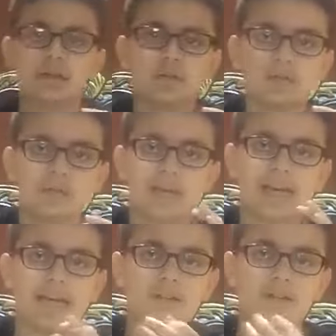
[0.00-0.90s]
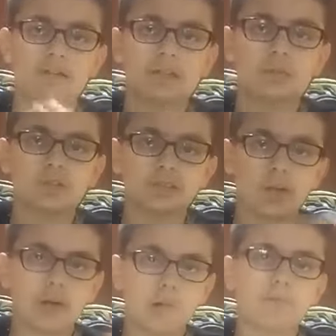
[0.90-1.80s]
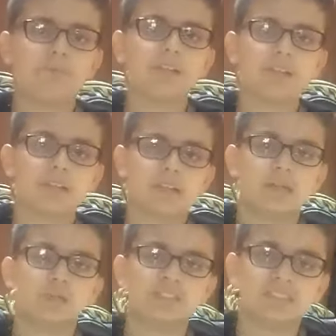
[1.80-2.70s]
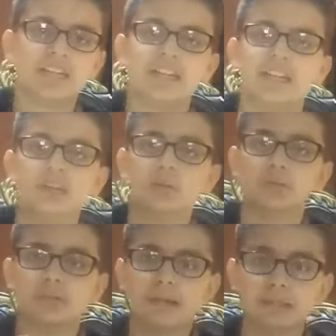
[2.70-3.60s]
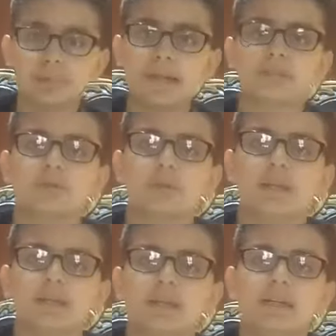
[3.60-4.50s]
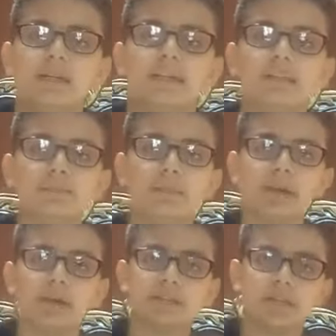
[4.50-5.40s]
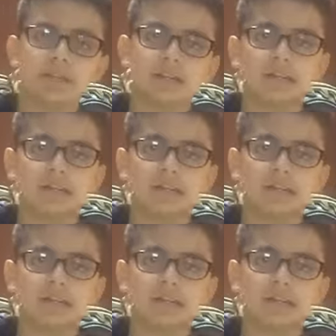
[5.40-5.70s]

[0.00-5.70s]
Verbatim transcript: and he was feeling like he was sick and he was about to pass away, he did Bay'at al-Ghadir.